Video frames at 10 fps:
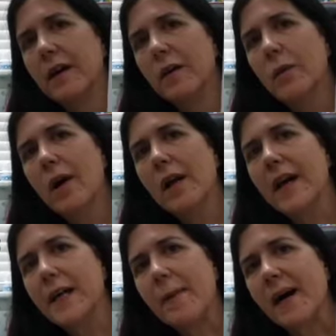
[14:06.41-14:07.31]
What I
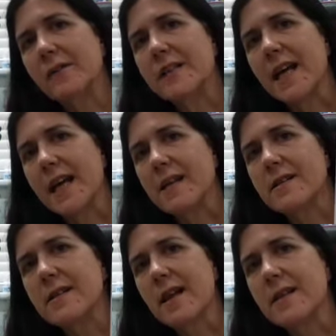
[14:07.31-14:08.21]
like about it
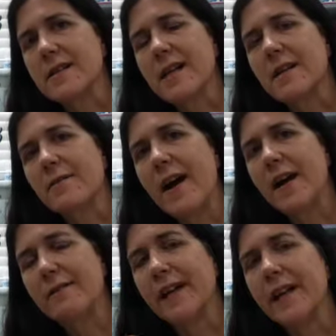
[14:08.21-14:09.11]
is, instead of
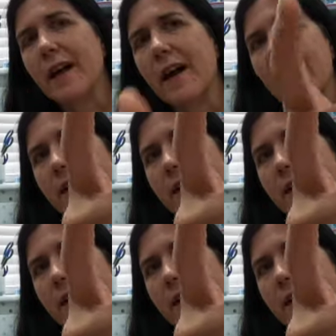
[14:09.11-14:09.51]
having